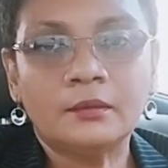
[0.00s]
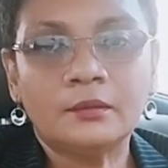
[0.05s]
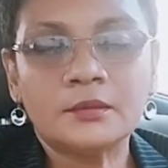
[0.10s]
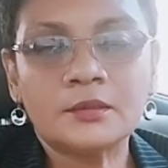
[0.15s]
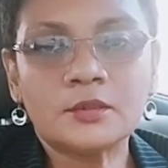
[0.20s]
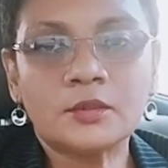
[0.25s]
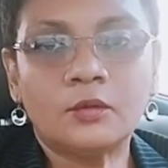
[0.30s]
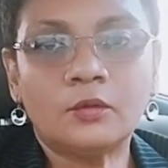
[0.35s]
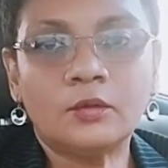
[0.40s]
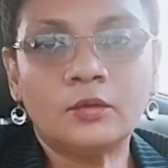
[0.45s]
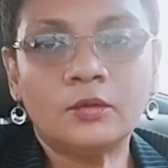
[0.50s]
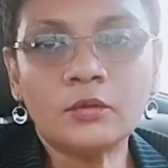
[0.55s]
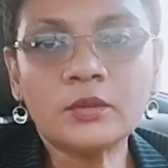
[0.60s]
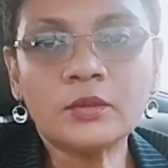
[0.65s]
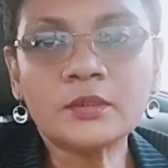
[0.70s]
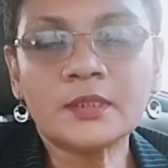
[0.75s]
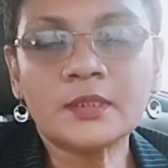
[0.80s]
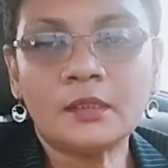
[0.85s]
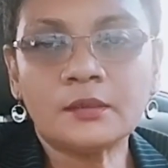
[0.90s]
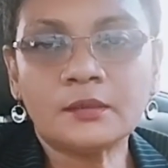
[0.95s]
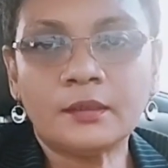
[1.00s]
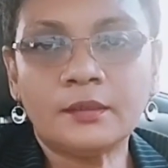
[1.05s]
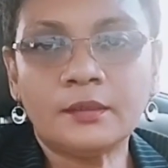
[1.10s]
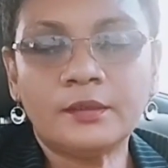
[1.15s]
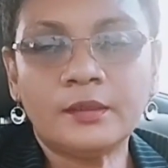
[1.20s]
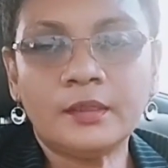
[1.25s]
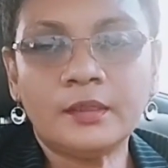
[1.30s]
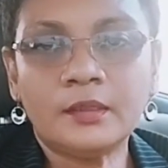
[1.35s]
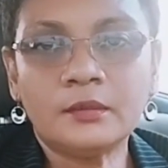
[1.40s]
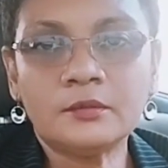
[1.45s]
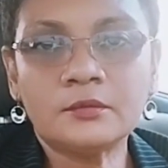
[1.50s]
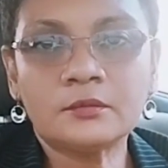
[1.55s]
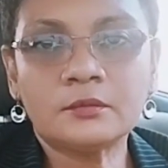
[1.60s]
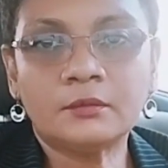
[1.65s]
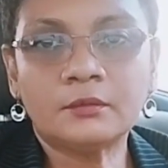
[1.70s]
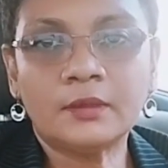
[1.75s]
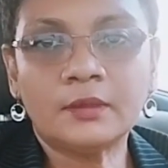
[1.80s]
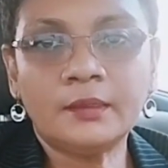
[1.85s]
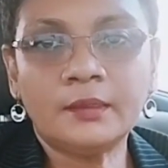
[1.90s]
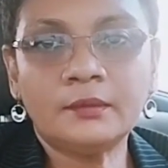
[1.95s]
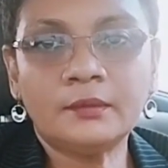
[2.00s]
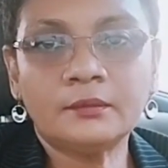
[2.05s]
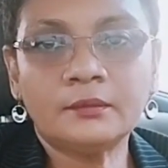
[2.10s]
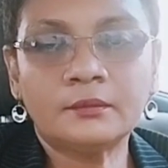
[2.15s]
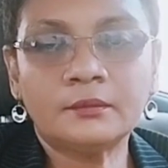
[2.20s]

So those sort of things, right?